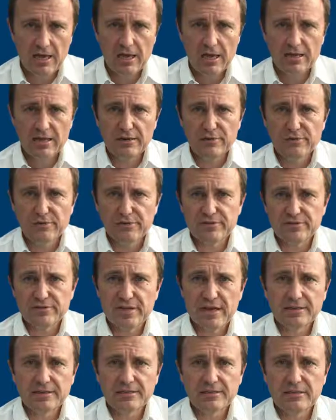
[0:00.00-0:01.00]
And if
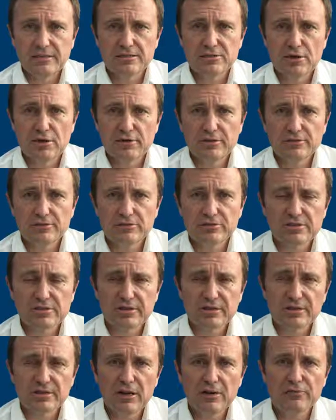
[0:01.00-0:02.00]
that is not interesting
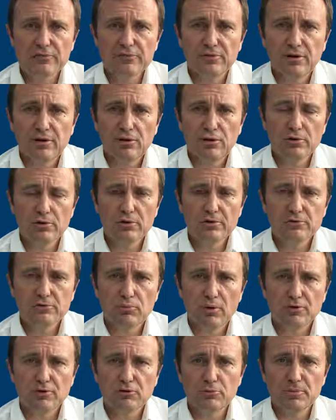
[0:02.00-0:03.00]
enough, look at
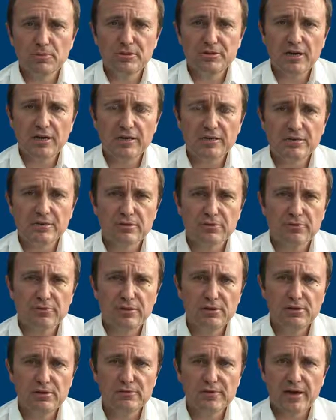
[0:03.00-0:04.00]
what could be done in the
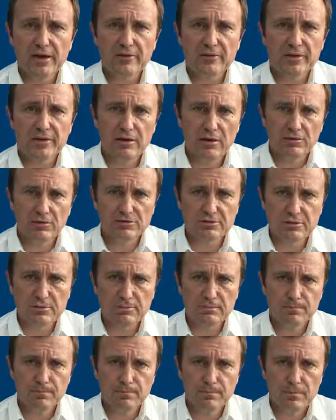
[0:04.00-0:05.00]
field of agriculture.
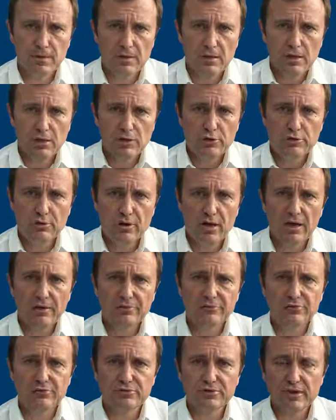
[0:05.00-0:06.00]
You
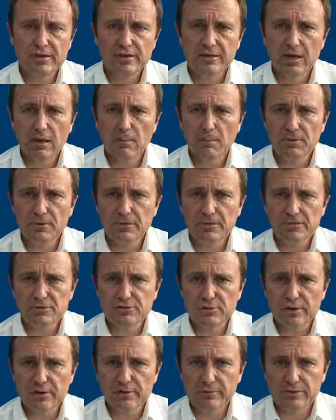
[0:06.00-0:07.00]
have today companies
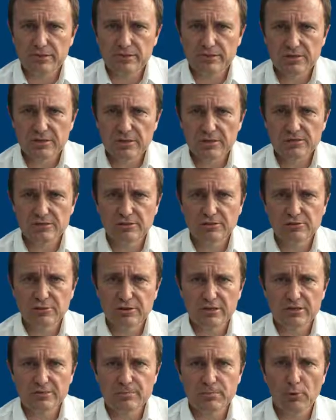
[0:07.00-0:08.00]
doing research to
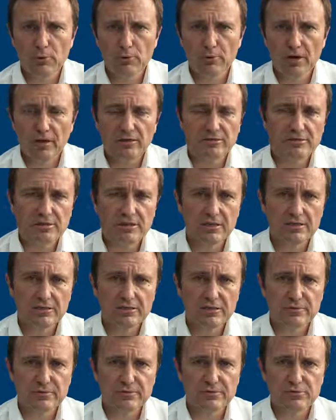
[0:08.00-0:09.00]
explore
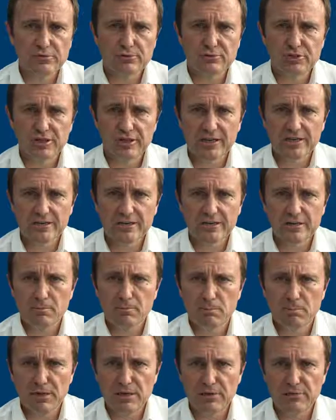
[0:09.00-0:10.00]
alternatives to chicken
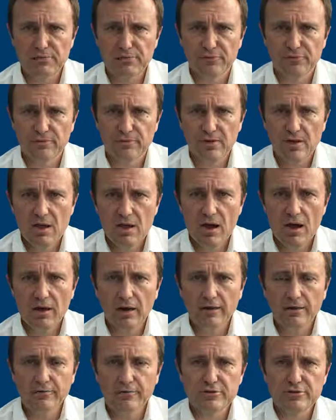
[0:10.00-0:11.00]
and beef,
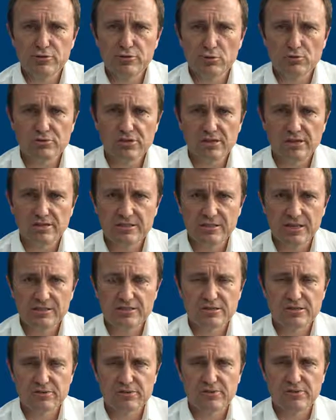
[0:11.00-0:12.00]
highly
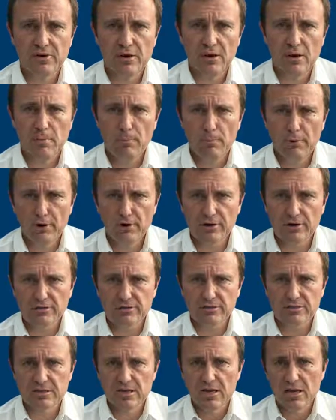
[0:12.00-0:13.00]
resource-intensive
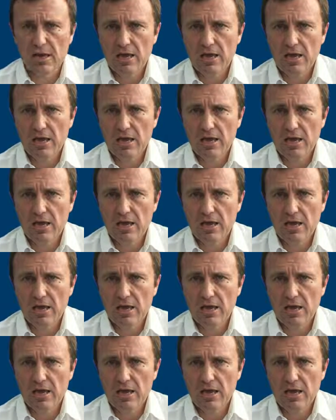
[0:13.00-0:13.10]
products,